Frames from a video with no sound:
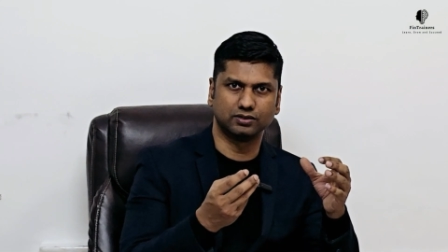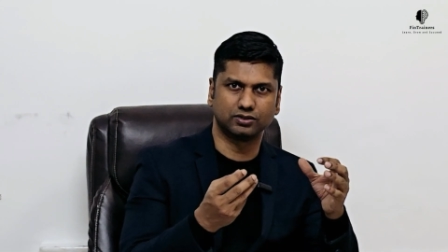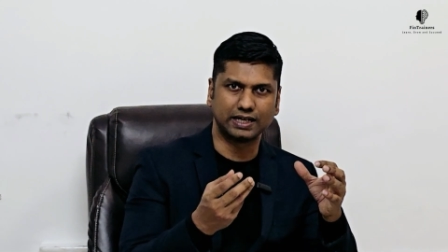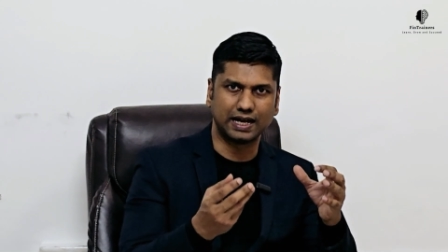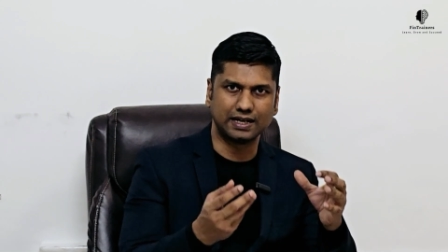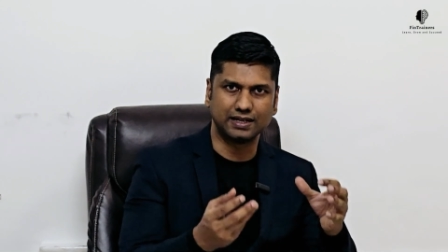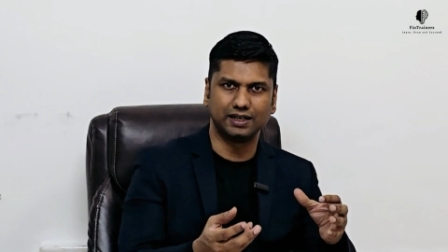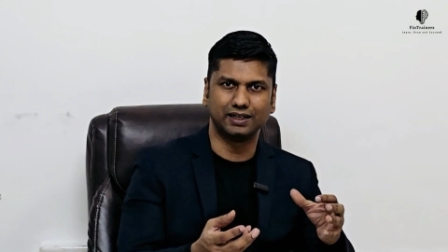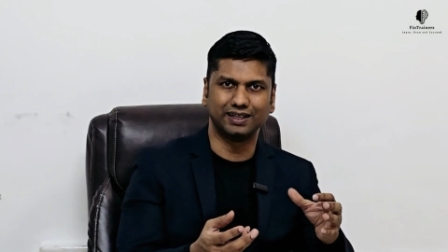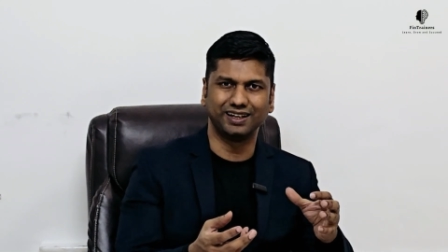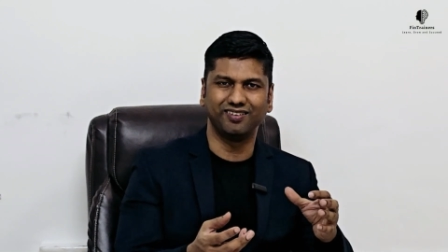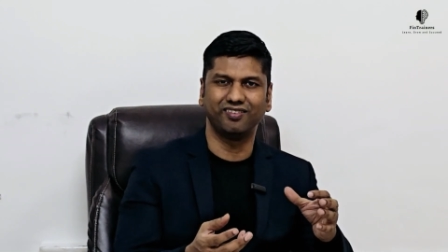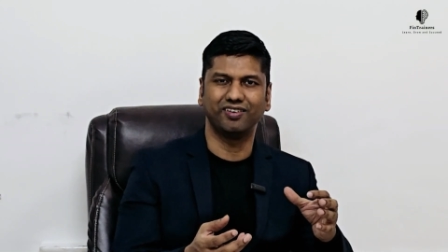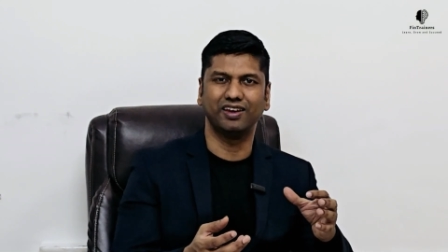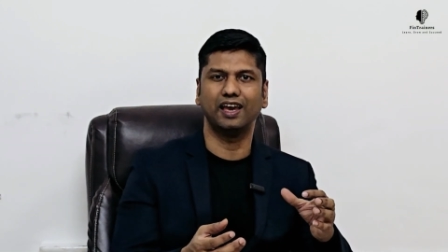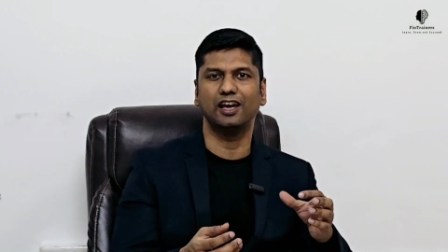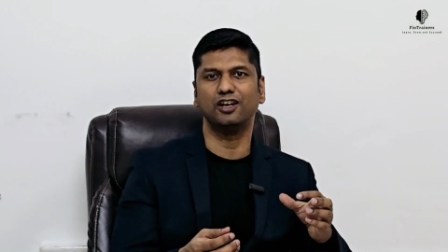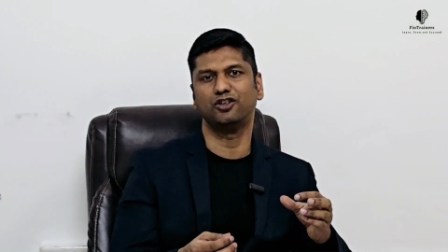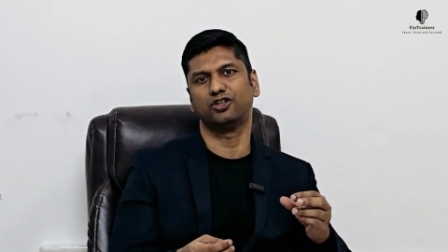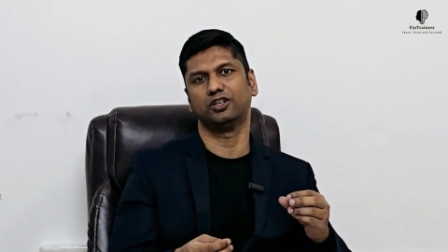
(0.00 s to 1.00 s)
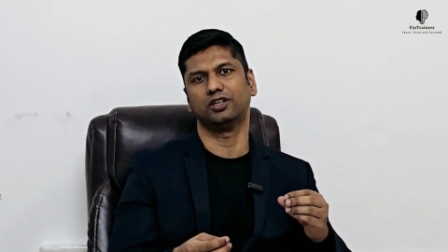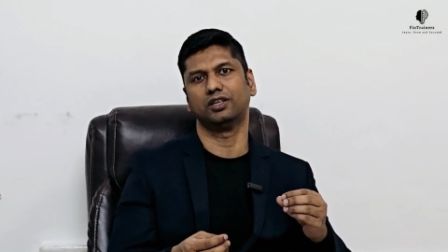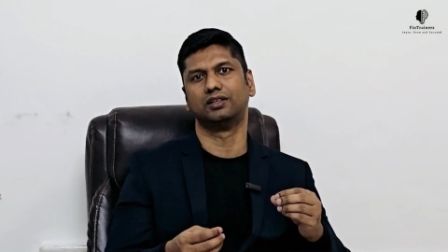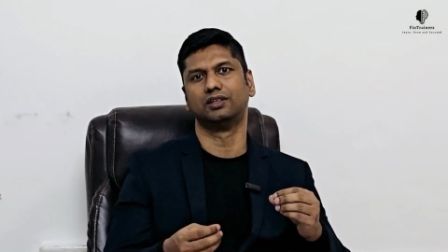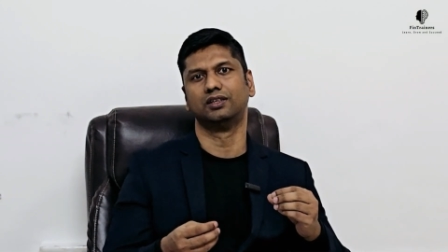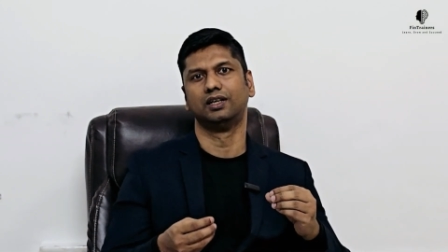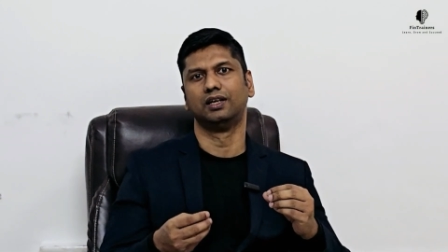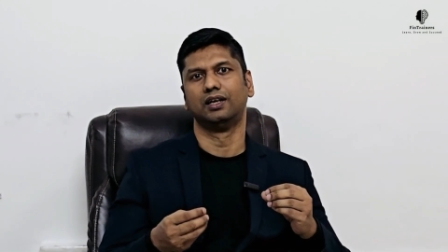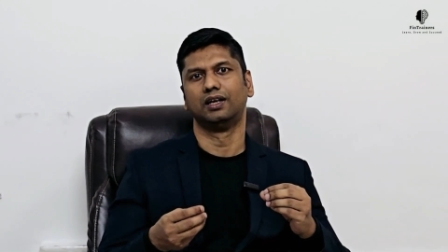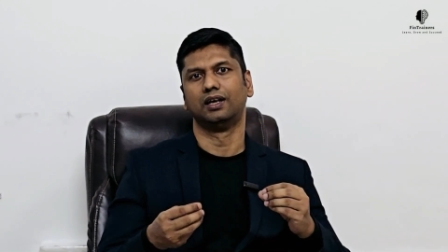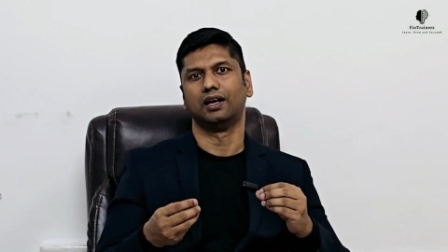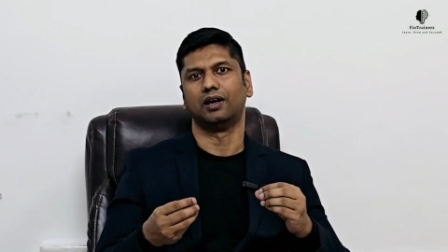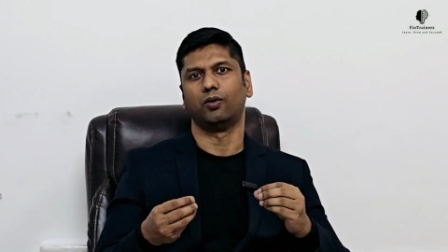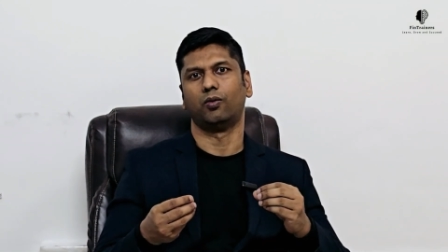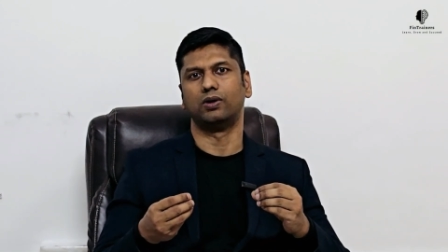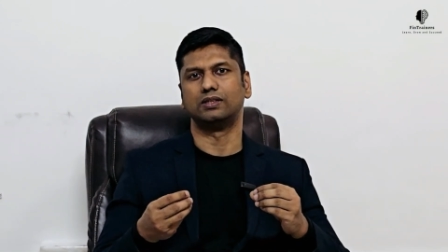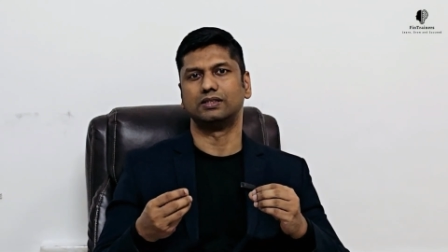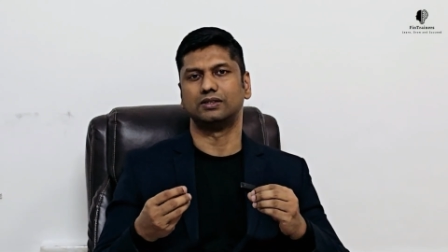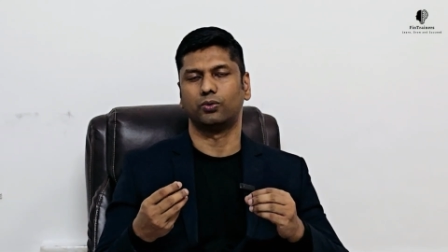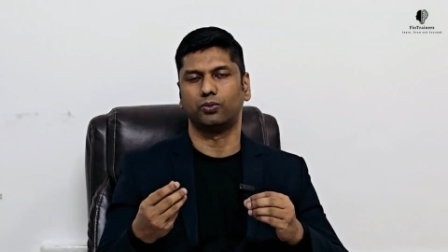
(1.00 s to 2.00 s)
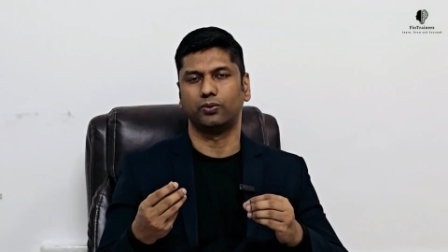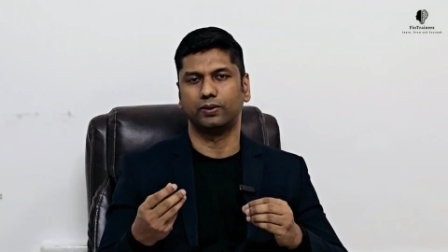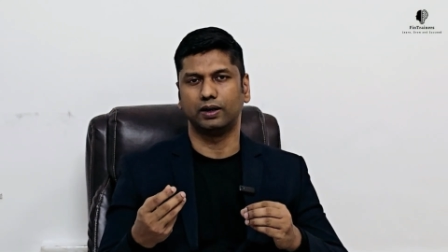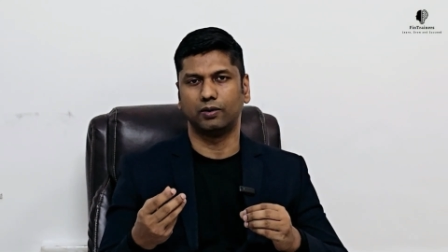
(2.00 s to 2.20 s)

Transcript: standard deviation what's the